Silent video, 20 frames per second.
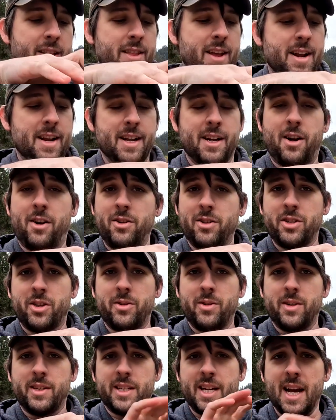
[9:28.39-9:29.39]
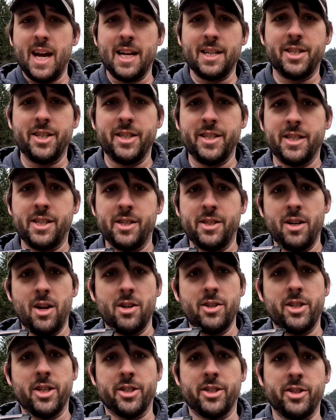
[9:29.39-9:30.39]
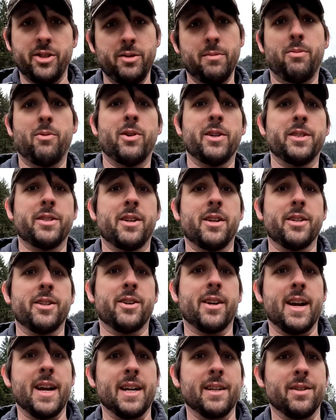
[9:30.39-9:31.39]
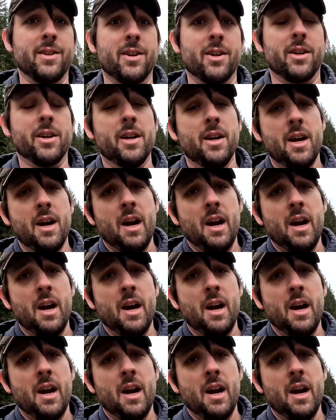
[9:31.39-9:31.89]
and then it also attaches to 2 points on your handguard.